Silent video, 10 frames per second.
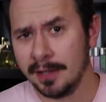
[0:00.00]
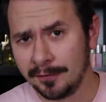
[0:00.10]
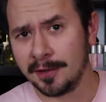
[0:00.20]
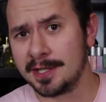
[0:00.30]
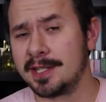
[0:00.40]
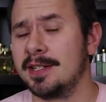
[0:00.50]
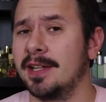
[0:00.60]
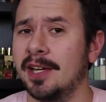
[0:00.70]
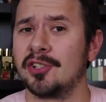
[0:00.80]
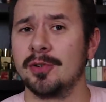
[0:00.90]
Hey friends,
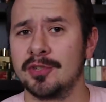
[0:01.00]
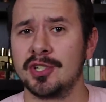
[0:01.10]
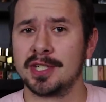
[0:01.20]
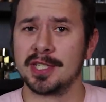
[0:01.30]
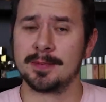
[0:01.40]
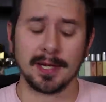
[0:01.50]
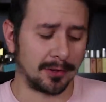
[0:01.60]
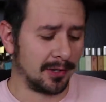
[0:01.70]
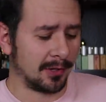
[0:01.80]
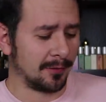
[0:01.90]
Ash here with Gents Scents, back
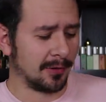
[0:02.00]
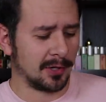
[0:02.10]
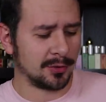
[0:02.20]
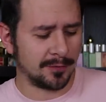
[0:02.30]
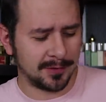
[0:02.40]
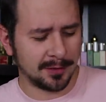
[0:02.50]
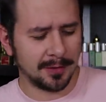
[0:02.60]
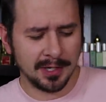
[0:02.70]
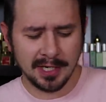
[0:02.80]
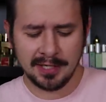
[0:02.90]
with another fragrance
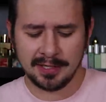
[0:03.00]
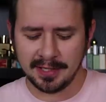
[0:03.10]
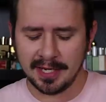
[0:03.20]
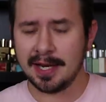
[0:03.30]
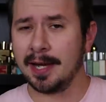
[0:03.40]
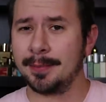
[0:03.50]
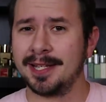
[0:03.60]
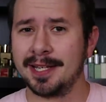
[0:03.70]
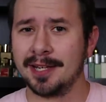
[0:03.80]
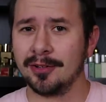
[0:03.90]
review. Today I'm
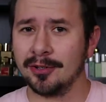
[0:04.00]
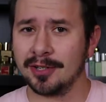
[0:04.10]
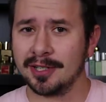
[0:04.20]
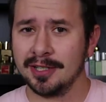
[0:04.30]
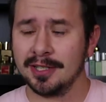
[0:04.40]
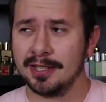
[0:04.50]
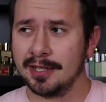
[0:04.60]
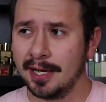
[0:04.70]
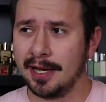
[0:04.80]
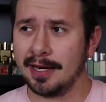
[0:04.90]
taking a look
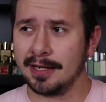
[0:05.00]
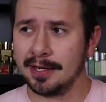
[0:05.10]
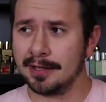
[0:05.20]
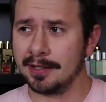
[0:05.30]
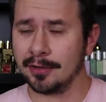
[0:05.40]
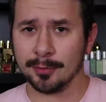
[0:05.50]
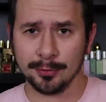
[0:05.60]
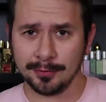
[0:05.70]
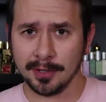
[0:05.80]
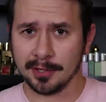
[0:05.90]
at another
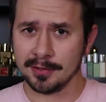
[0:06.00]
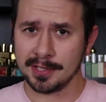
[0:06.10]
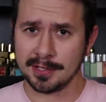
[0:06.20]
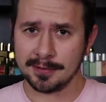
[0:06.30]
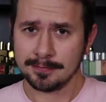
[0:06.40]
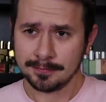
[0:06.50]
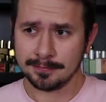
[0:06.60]
blue fragrance.